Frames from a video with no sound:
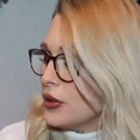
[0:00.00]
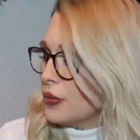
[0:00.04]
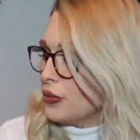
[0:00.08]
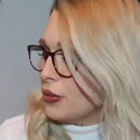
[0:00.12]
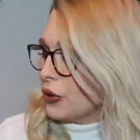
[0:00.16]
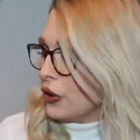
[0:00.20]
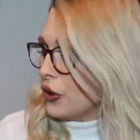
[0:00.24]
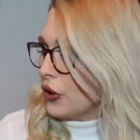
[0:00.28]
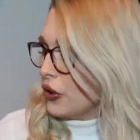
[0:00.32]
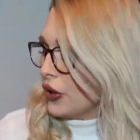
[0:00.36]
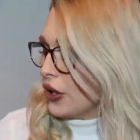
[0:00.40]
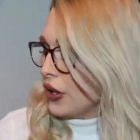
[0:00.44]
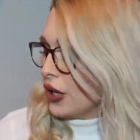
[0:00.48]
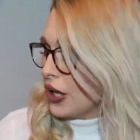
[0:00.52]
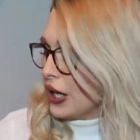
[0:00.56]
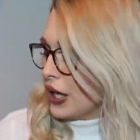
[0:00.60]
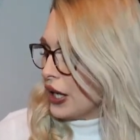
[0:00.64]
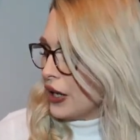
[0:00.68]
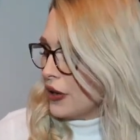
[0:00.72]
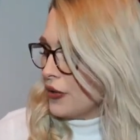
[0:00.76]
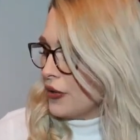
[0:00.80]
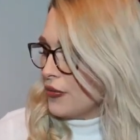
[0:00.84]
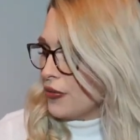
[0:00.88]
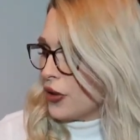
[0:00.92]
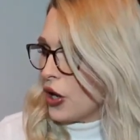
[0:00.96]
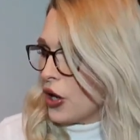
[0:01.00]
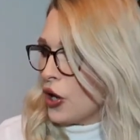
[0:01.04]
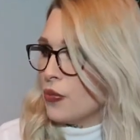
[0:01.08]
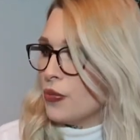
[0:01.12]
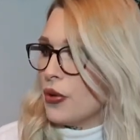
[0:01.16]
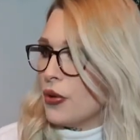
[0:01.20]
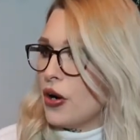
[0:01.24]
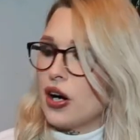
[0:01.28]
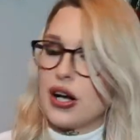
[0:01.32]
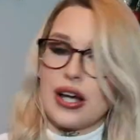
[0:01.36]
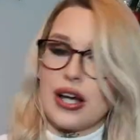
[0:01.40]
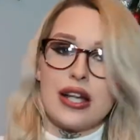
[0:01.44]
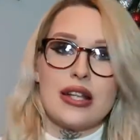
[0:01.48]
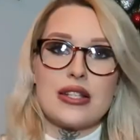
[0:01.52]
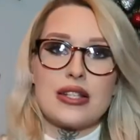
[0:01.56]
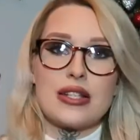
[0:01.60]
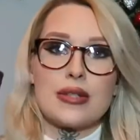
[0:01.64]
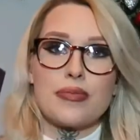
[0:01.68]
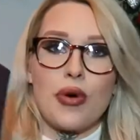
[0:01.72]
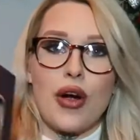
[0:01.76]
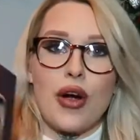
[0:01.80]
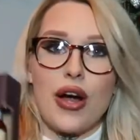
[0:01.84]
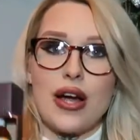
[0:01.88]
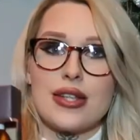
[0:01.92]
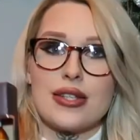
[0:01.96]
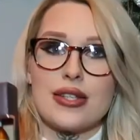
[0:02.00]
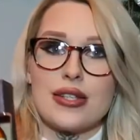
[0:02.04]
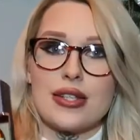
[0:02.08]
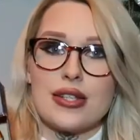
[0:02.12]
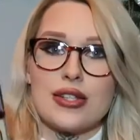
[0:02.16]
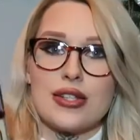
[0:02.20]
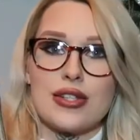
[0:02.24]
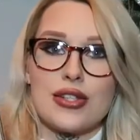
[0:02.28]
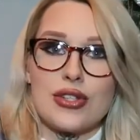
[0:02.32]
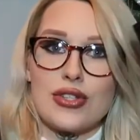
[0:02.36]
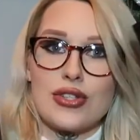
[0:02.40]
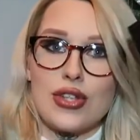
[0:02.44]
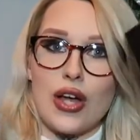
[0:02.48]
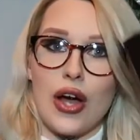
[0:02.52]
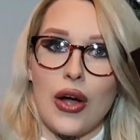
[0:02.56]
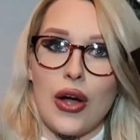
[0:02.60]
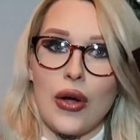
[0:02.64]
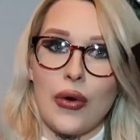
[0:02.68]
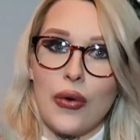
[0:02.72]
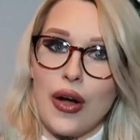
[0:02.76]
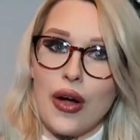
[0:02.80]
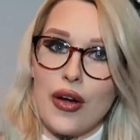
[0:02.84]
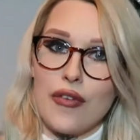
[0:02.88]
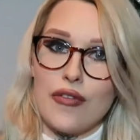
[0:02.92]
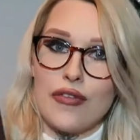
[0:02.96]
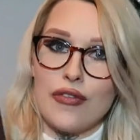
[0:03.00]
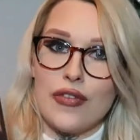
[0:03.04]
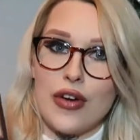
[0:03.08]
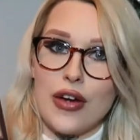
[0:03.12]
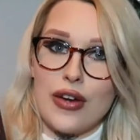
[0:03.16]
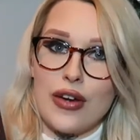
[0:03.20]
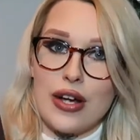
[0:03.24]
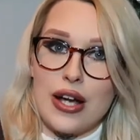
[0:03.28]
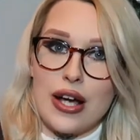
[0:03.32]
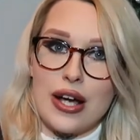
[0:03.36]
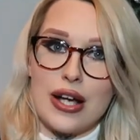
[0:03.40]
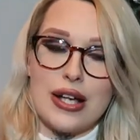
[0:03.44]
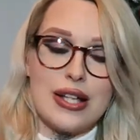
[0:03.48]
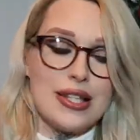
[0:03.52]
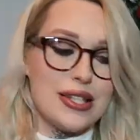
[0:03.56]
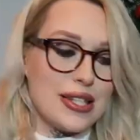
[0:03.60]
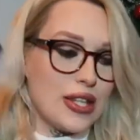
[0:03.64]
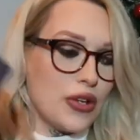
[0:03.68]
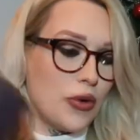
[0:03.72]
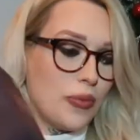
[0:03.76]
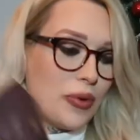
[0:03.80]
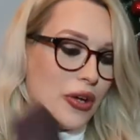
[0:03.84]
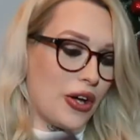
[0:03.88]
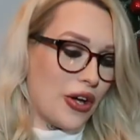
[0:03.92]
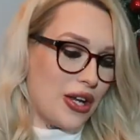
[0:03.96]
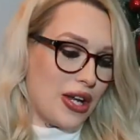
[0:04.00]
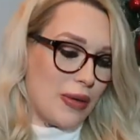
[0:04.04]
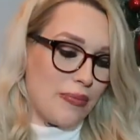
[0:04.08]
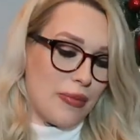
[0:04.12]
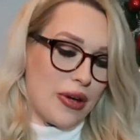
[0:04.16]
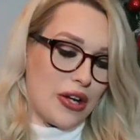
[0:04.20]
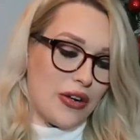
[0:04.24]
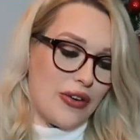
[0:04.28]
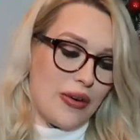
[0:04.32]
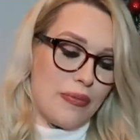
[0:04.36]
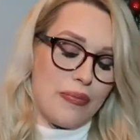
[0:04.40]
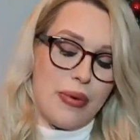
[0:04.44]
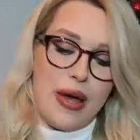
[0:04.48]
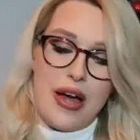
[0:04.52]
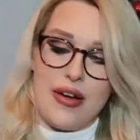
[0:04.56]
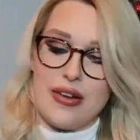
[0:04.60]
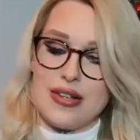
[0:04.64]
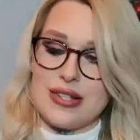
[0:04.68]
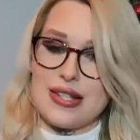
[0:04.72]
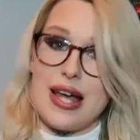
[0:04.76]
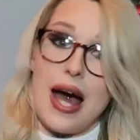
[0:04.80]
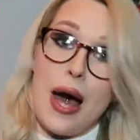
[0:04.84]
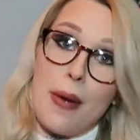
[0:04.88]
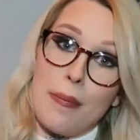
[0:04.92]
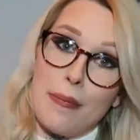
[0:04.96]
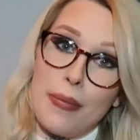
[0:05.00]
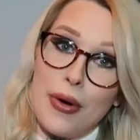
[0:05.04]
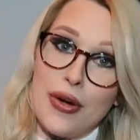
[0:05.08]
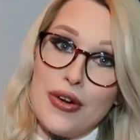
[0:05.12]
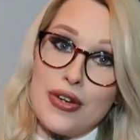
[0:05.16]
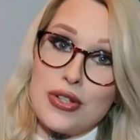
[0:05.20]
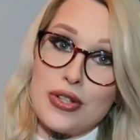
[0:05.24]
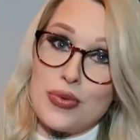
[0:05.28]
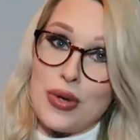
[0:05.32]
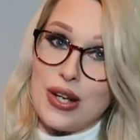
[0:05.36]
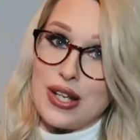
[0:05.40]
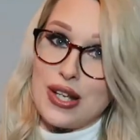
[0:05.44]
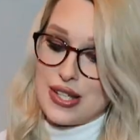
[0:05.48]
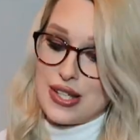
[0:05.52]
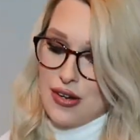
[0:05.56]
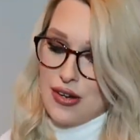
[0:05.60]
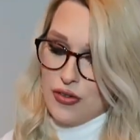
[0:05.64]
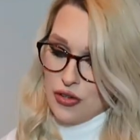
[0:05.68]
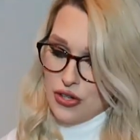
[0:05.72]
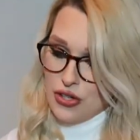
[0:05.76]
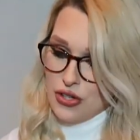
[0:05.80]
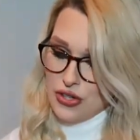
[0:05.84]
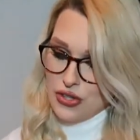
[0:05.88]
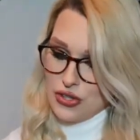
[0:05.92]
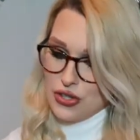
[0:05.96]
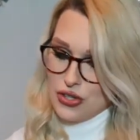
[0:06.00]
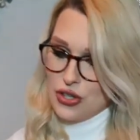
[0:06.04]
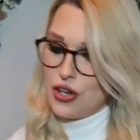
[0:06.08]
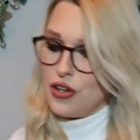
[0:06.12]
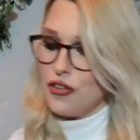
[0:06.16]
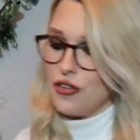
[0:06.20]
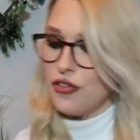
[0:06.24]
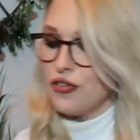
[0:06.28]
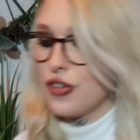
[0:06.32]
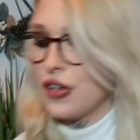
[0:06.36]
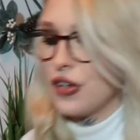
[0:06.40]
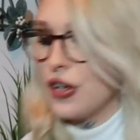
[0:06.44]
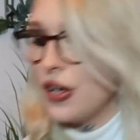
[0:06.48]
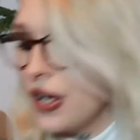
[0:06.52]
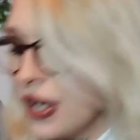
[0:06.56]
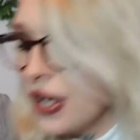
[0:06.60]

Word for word: But um, Home Bargains prices. So very nice. They will be going in my grandparents' hamper as well as their other stuff.